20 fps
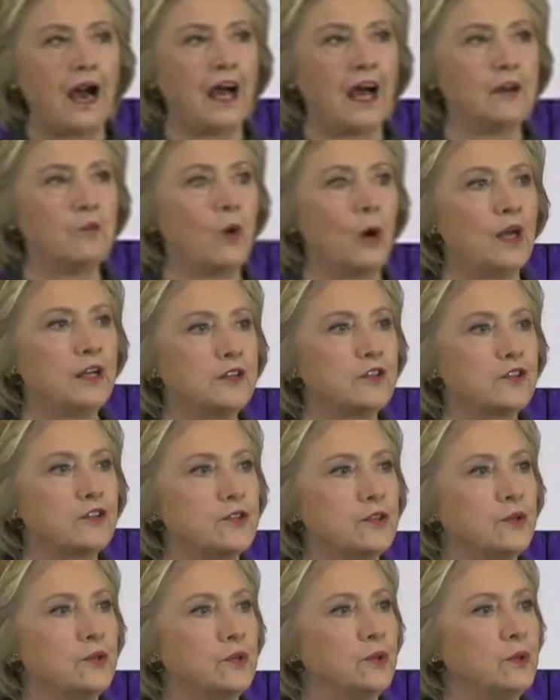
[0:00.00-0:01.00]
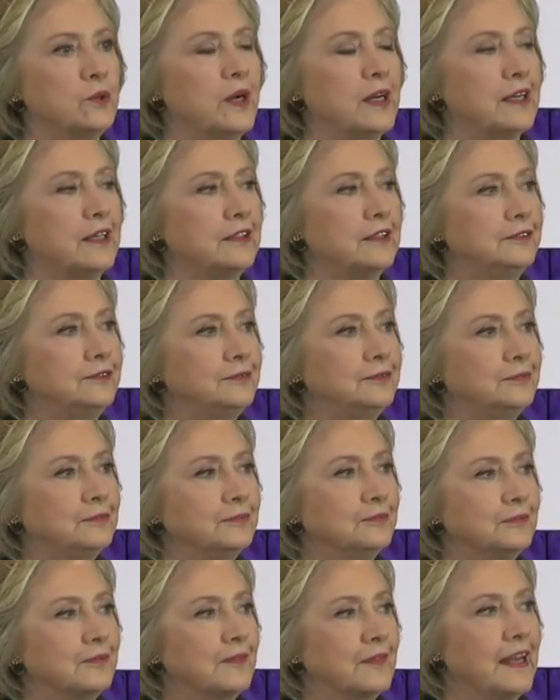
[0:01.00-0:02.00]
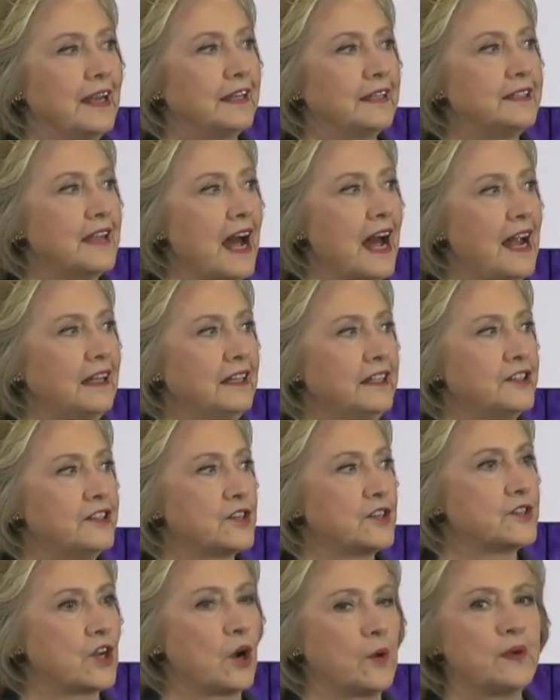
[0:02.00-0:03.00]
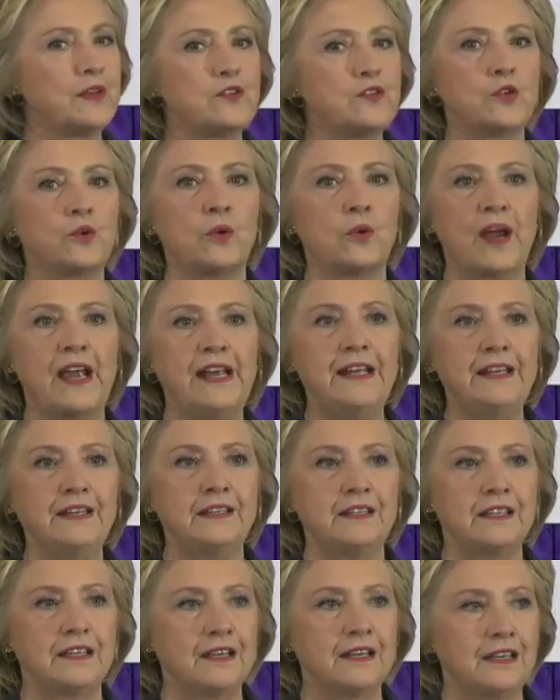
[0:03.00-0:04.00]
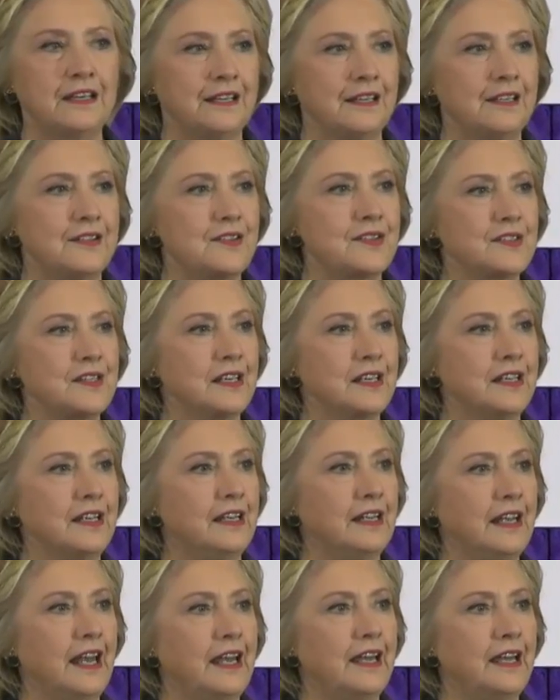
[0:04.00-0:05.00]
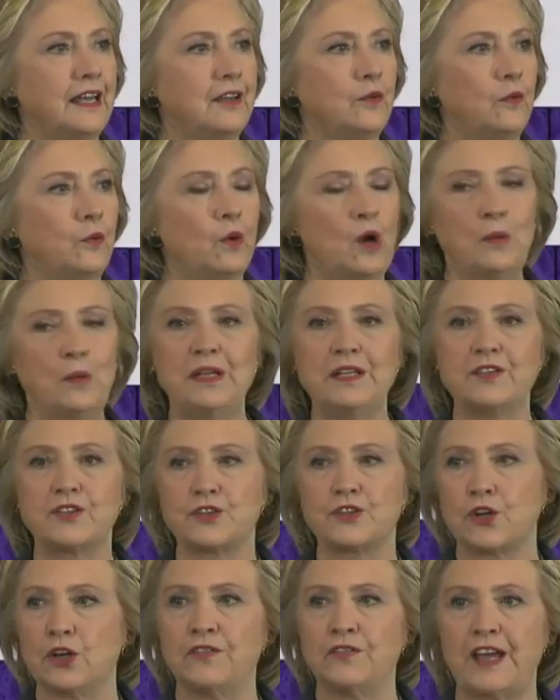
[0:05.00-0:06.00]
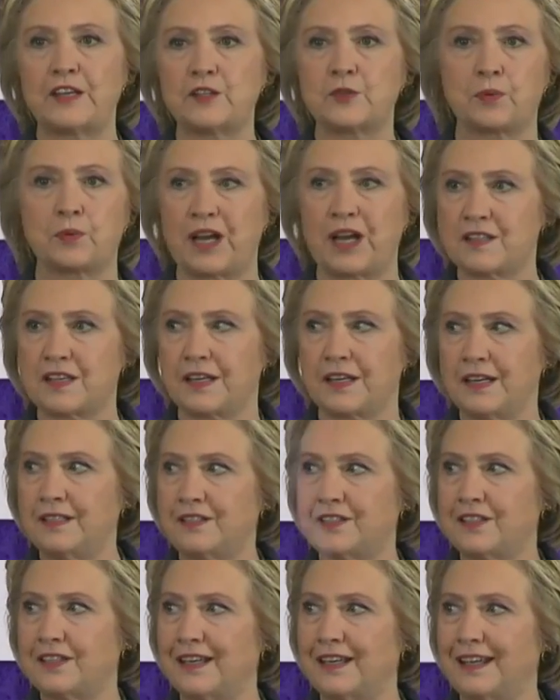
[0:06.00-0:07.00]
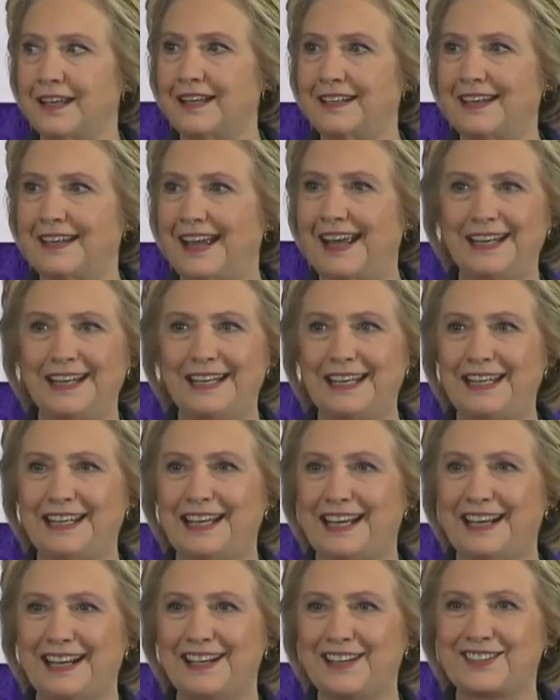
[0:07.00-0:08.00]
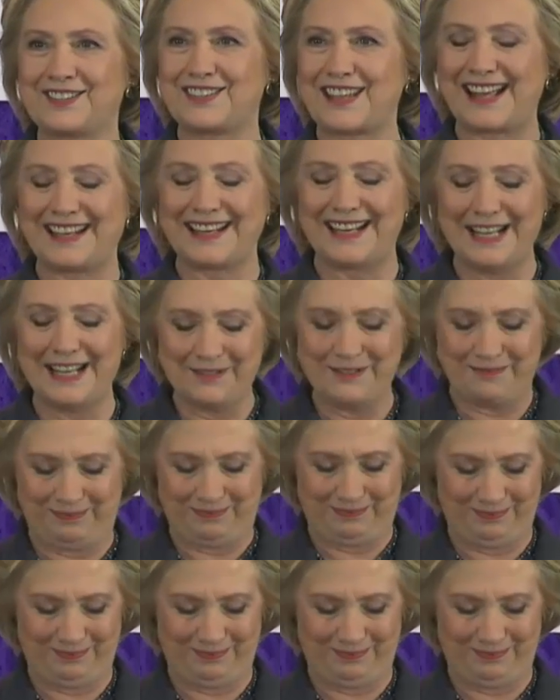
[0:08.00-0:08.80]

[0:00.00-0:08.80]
I want to acknowledge it's always great seeing a woman serve as president in any setting.